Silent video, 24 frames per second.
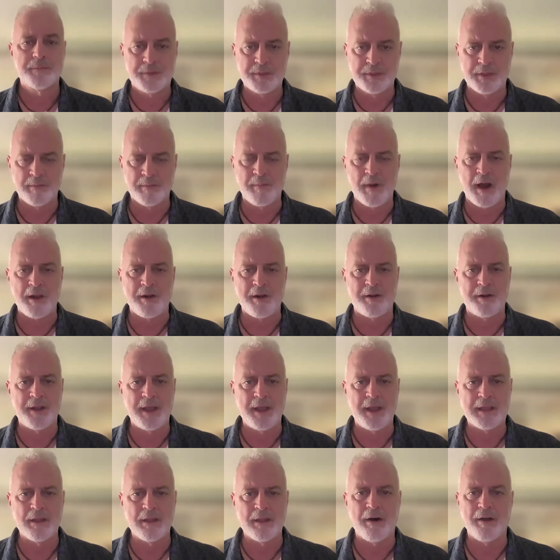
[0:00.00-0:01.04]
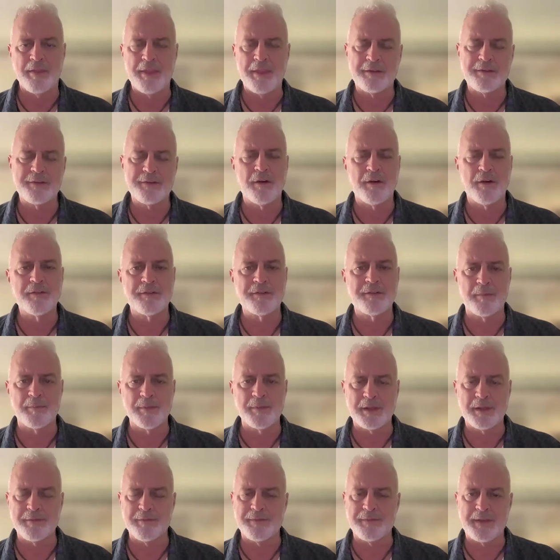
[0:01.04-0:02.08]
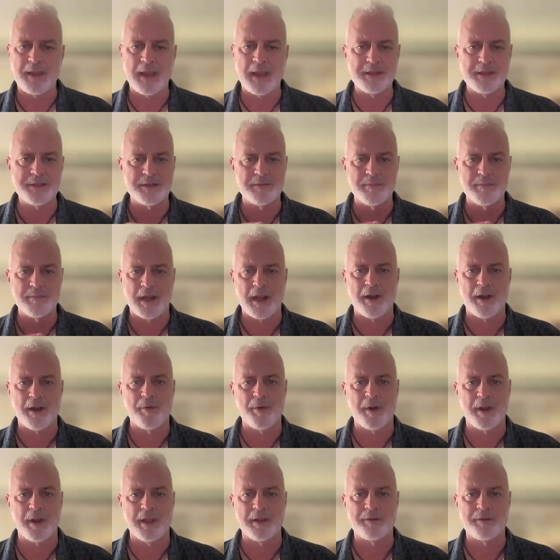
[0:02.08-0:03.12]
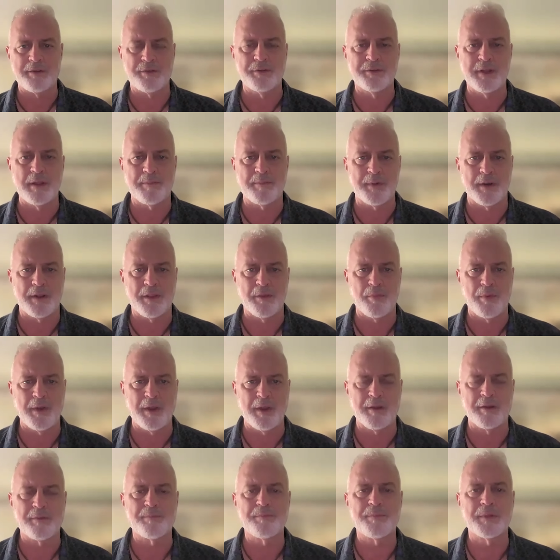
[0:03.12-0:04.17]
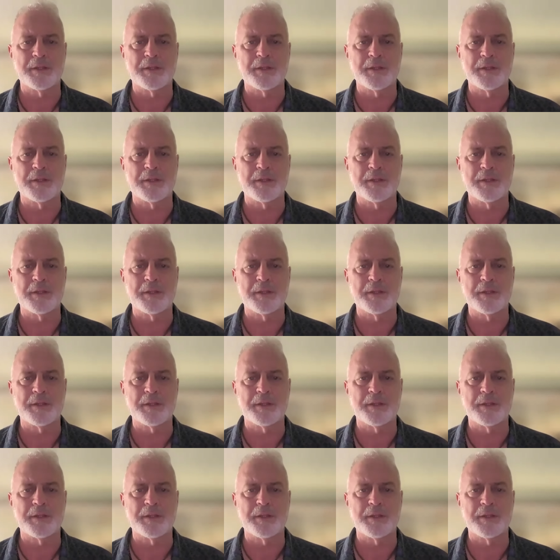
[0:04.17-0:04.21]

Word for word: to the modern day law. That's an oversimplification, but I don't want to get too deep into the weeds.